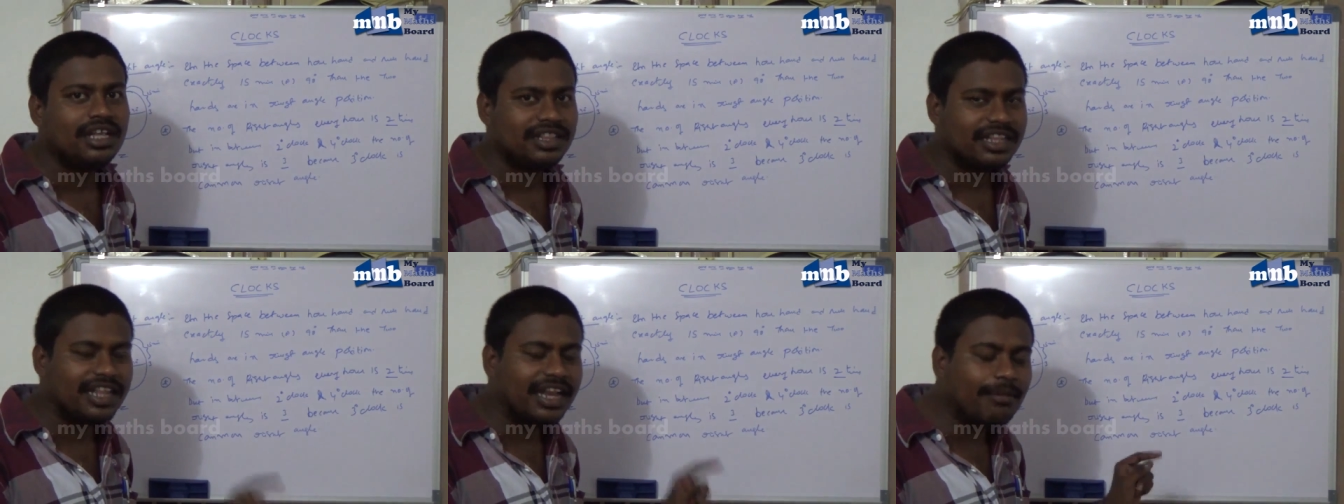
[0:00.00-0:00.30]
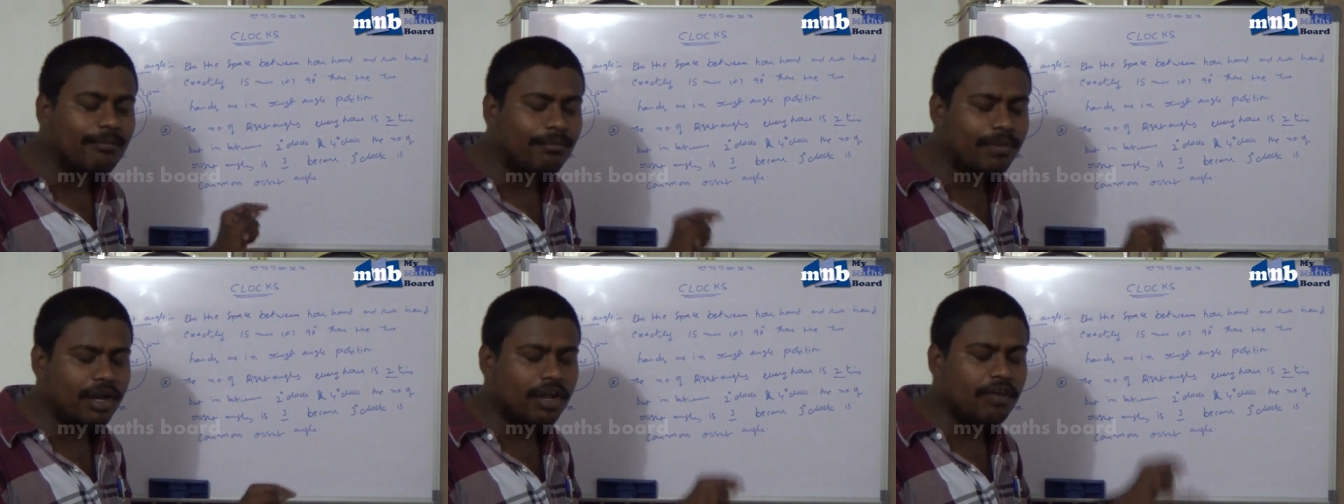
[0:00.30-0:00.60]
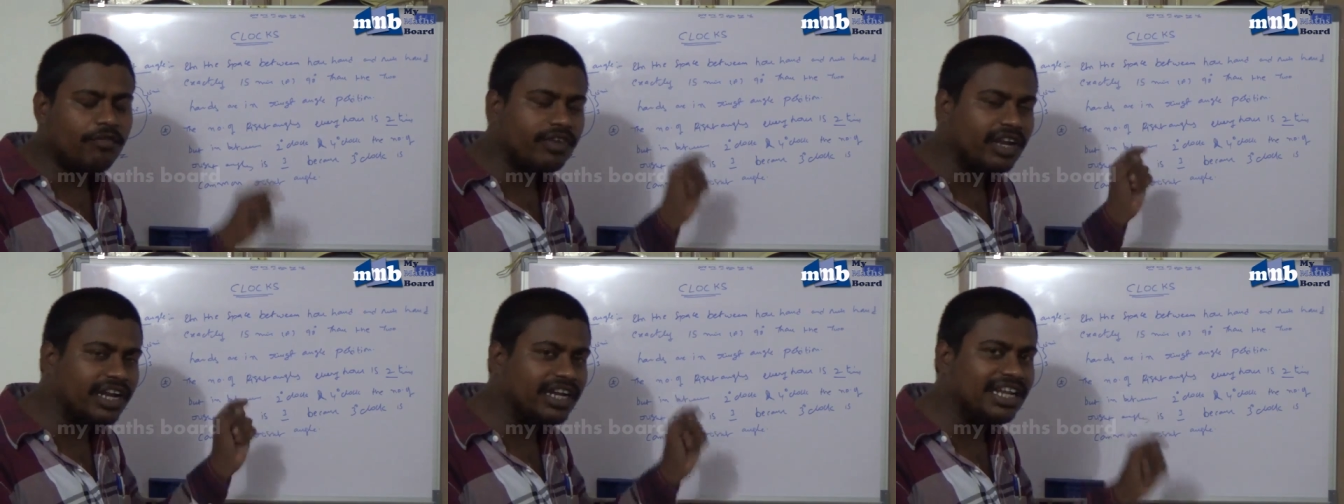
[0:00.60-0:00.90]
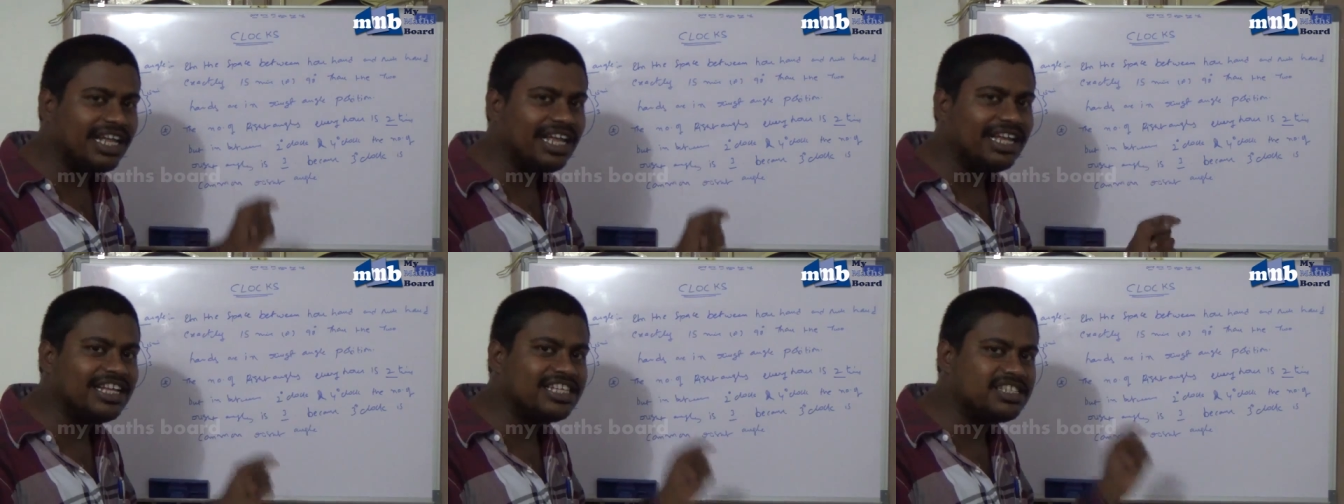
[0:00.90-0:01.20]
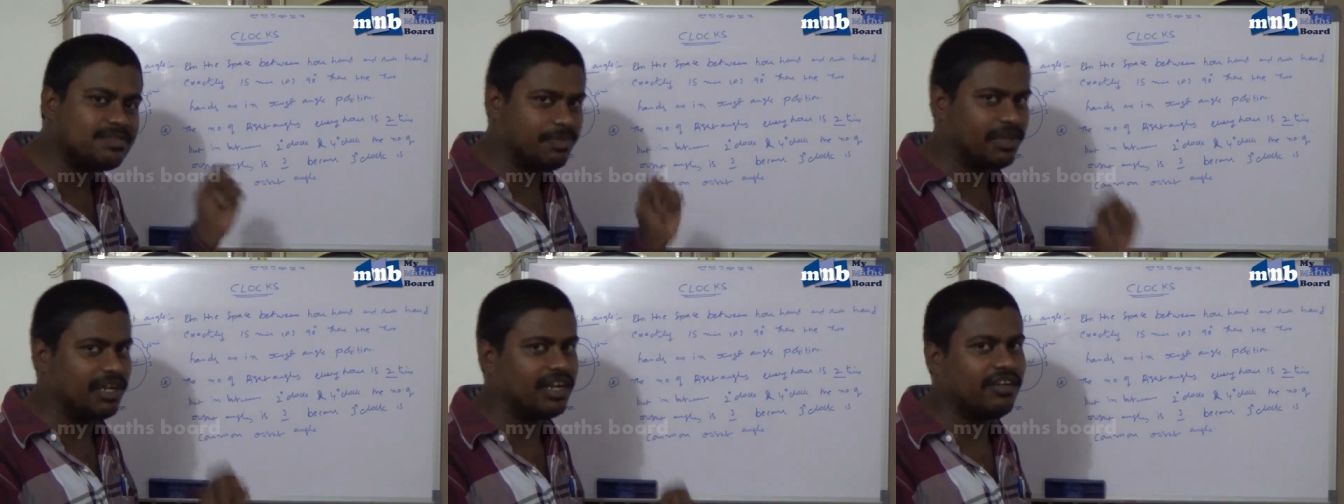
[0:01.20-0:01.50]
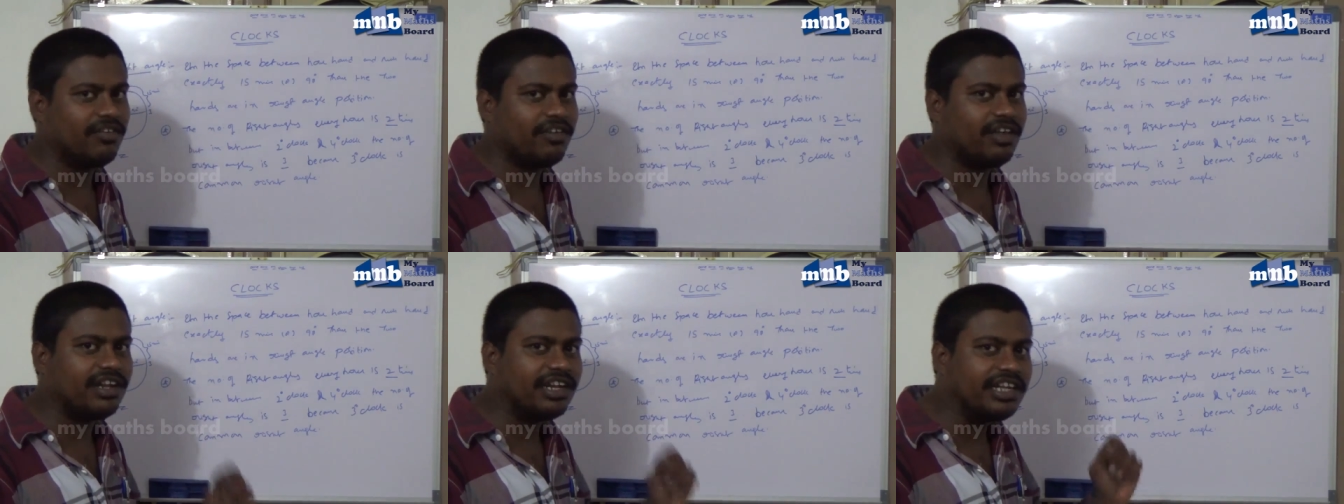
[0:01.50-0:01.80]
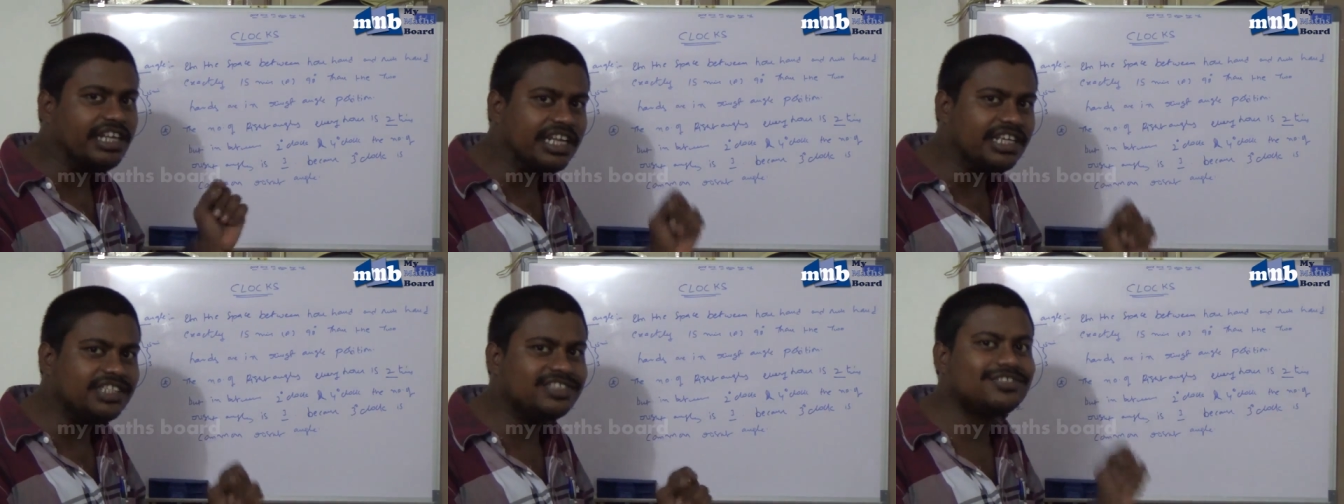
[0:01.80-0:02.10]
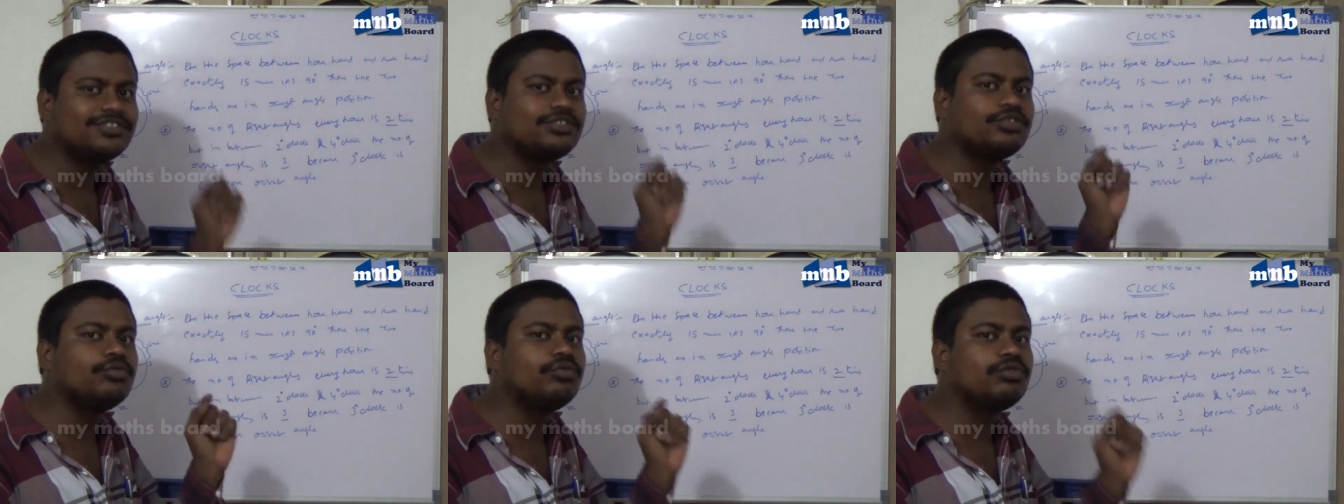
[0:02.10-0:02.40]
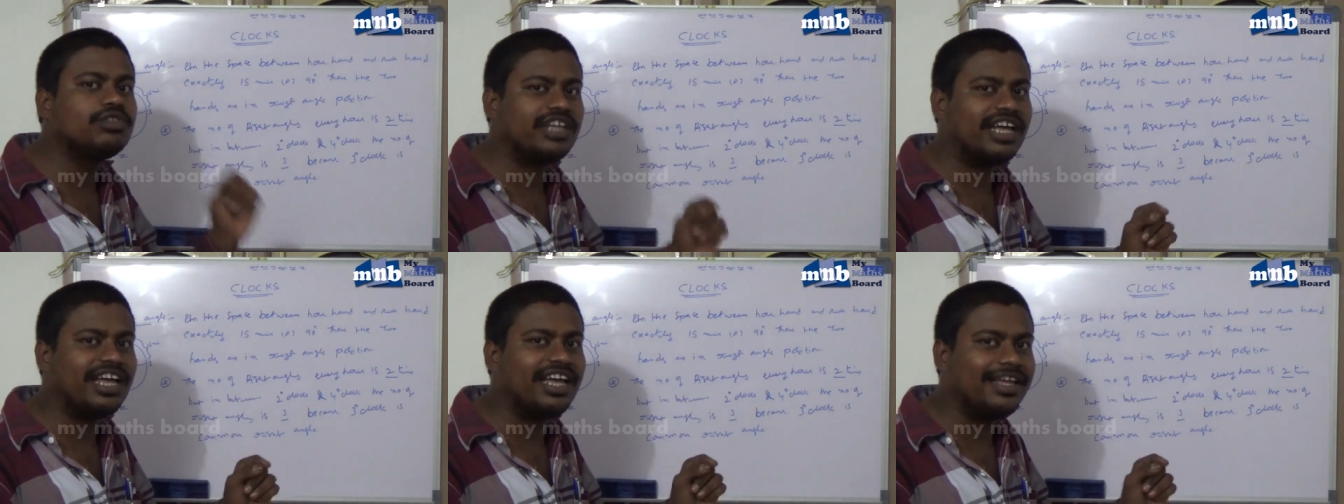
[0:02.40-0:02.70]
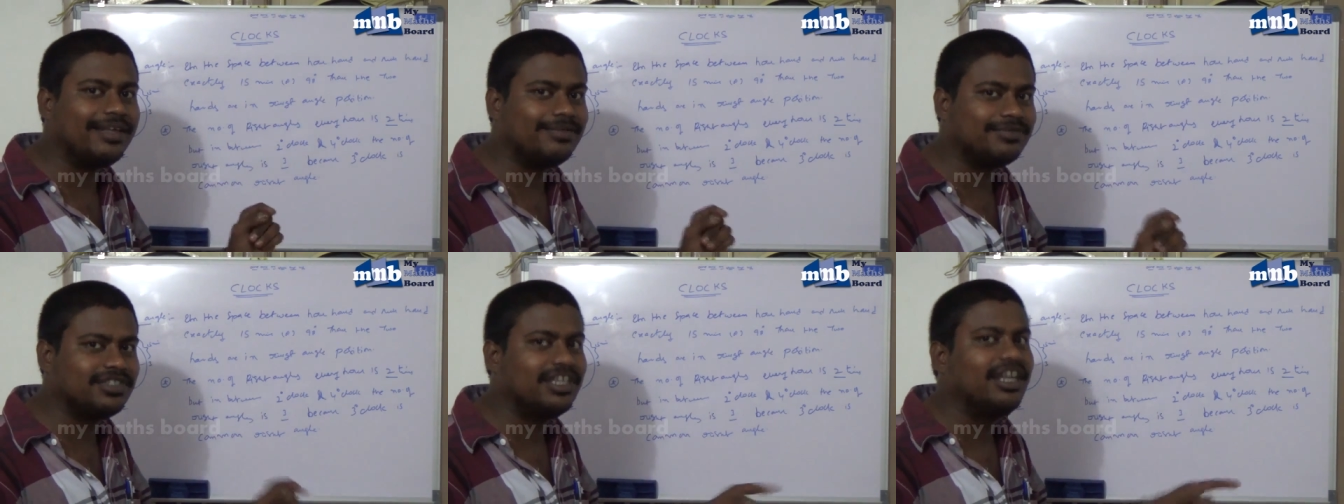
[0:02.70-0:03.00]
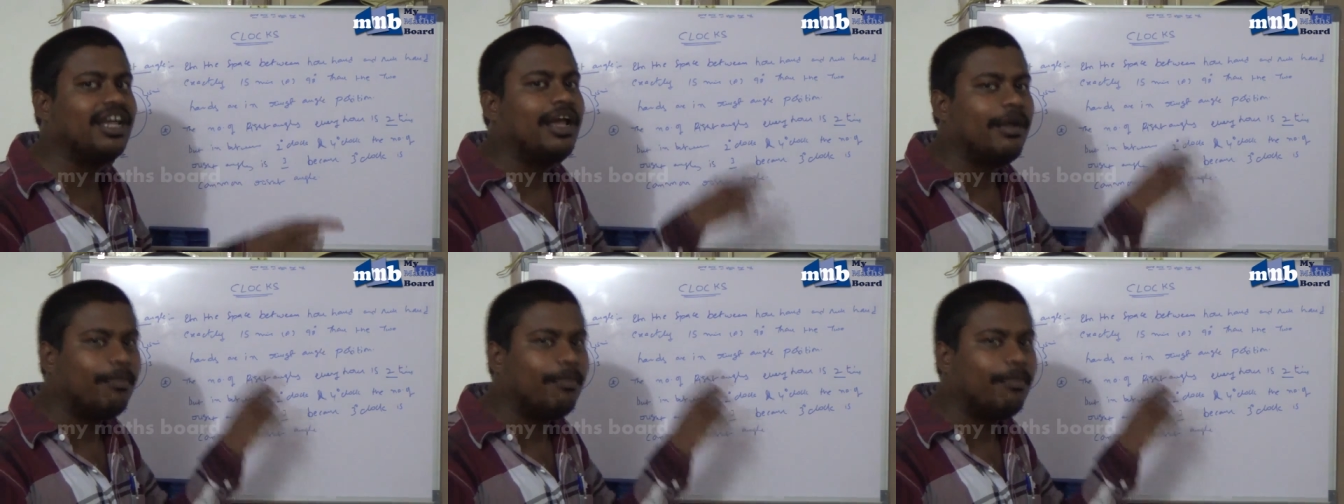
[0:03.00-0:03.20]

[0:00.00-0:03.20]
the number of right angles per hour is 2 times.